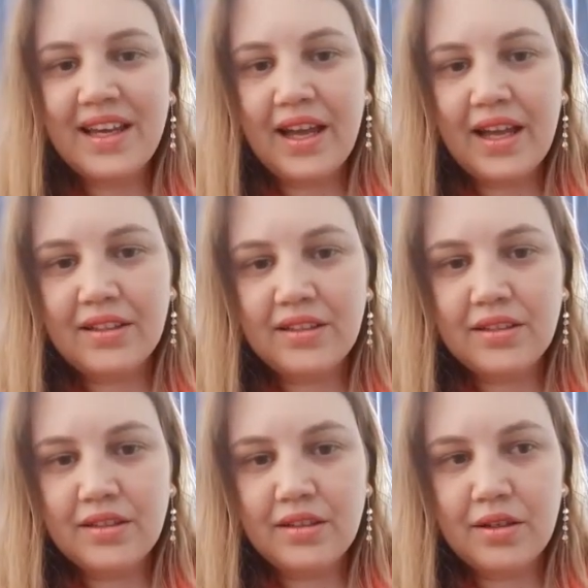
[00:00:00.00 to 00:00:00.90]

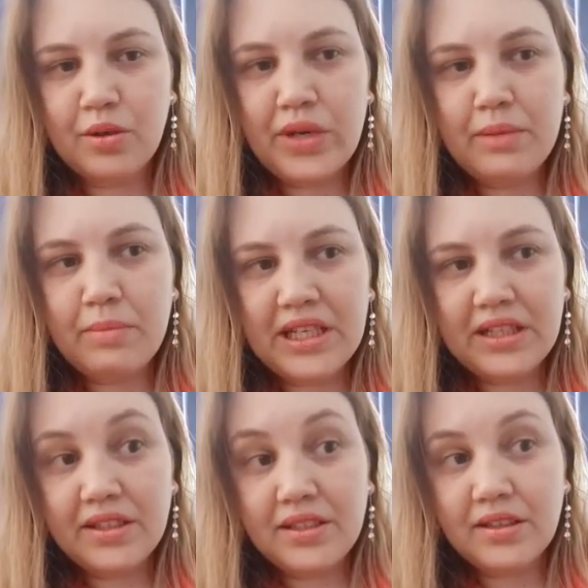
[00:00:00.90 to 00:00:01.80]
And we
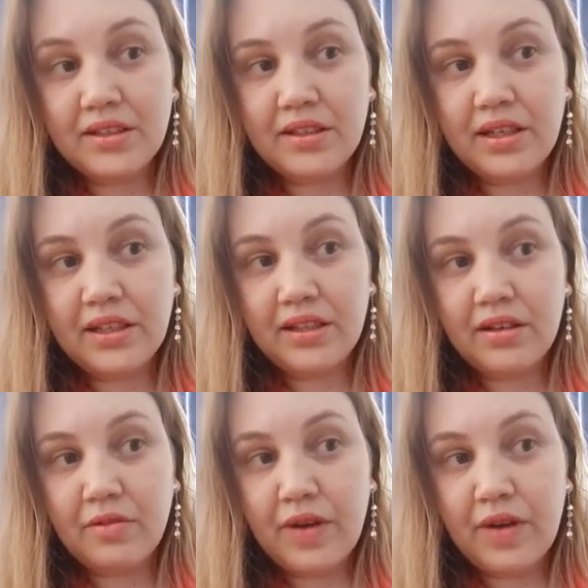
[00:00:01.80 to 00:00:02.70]
meet in
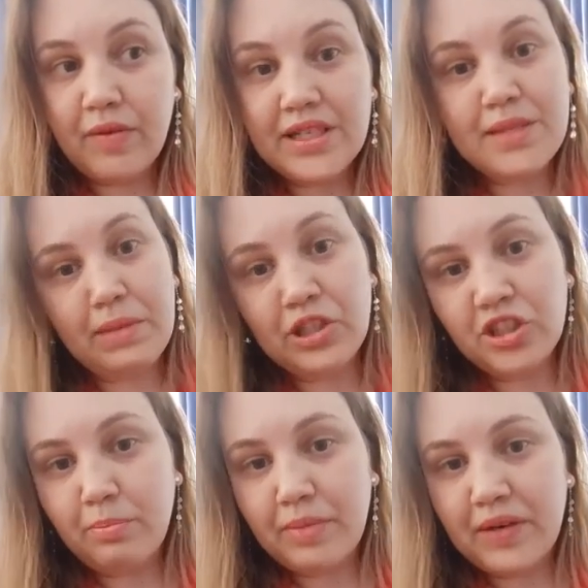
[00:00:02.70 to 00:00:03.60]
a very
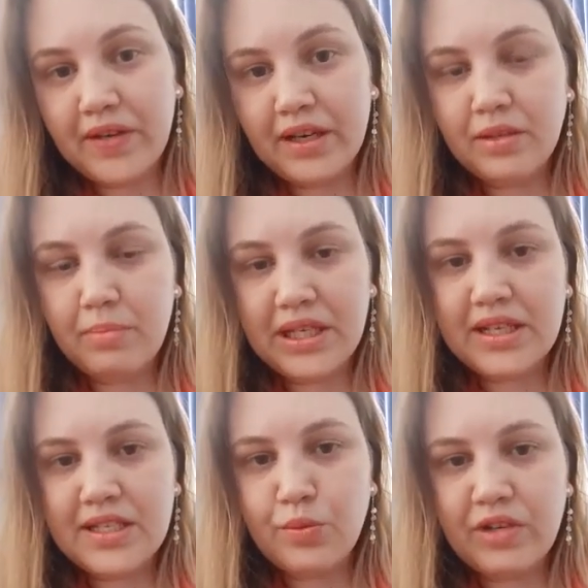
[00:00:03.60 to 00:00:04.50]
special period
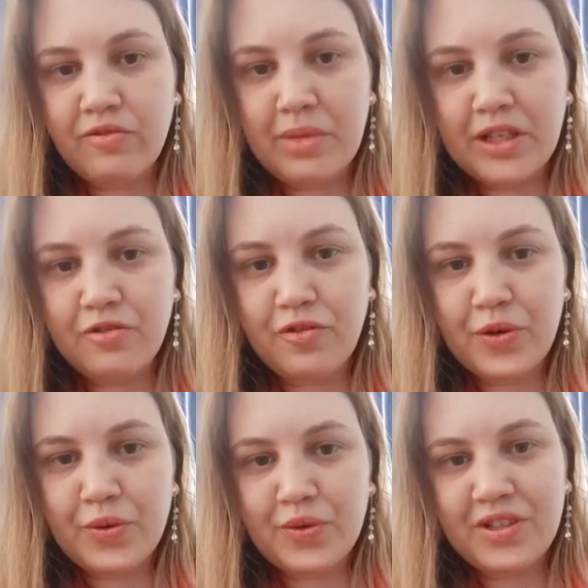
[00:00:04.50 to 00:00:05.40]
because we've been
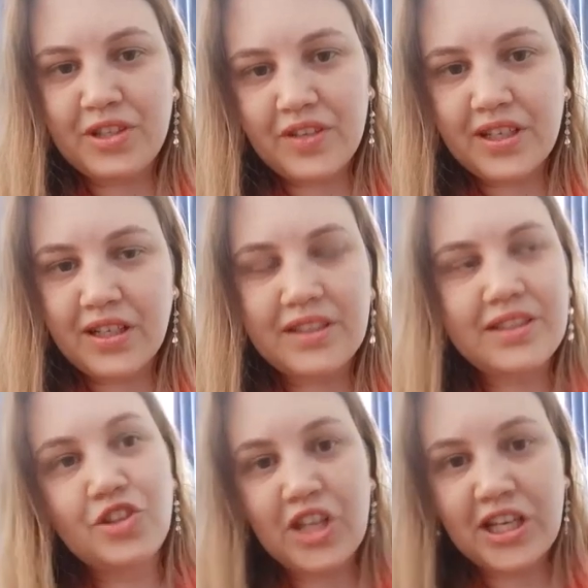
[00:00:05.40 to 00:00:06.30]
through
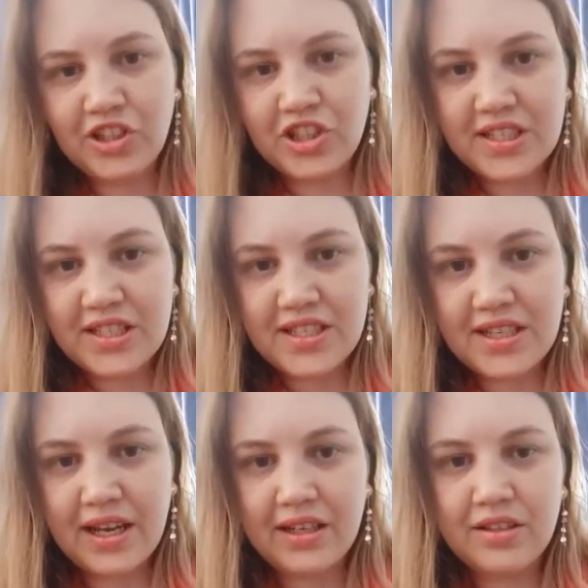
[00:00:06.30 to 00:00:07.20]
difficult changes
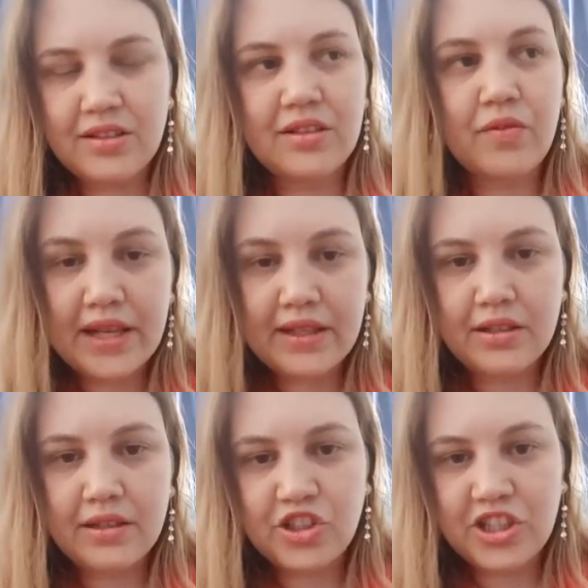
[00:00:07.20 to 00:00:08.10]
and
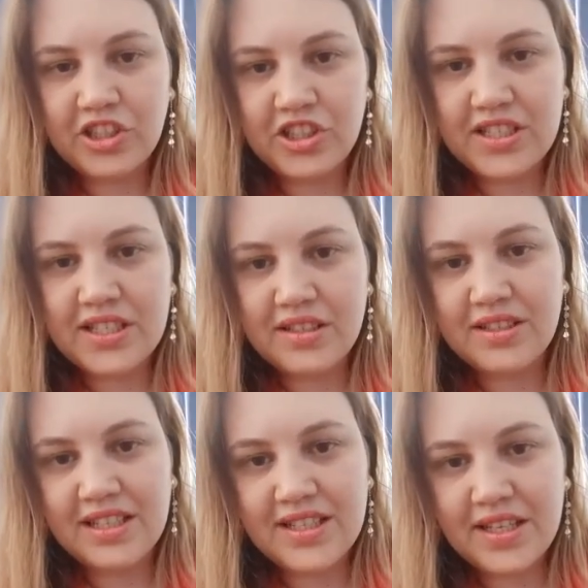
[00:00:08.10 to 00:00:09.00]
radical changes
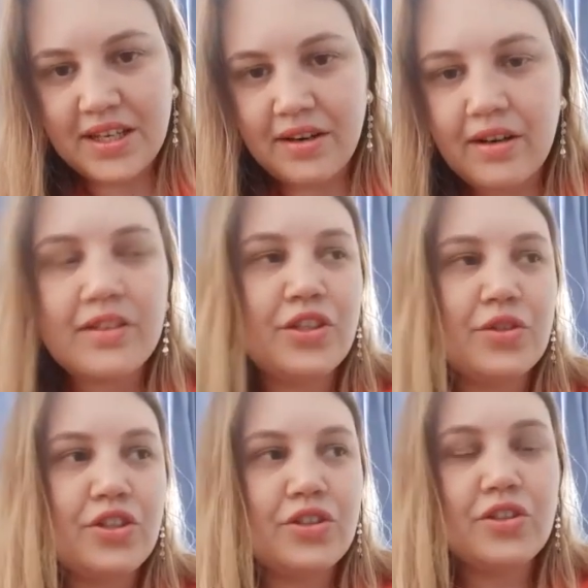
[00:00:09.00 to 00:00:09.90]
this year
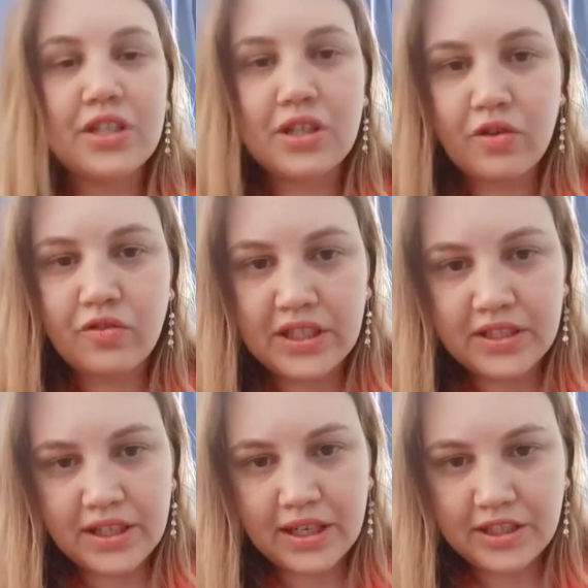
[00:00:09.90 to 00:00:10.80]
due to the
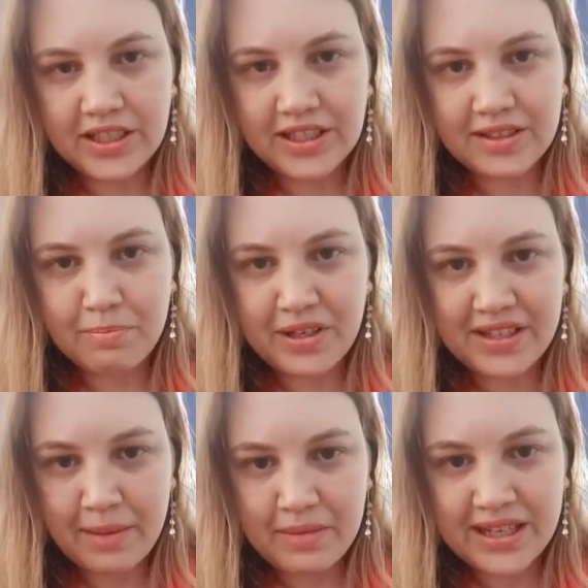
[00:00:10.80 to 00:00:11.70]
COVID-19
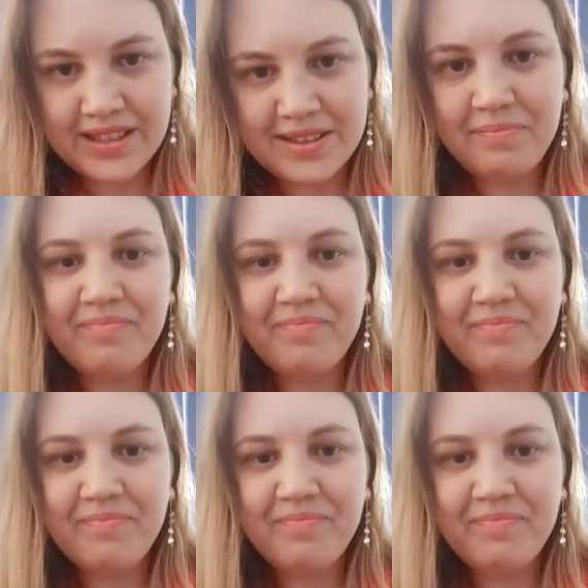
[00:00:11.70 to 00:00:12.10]
pandemic.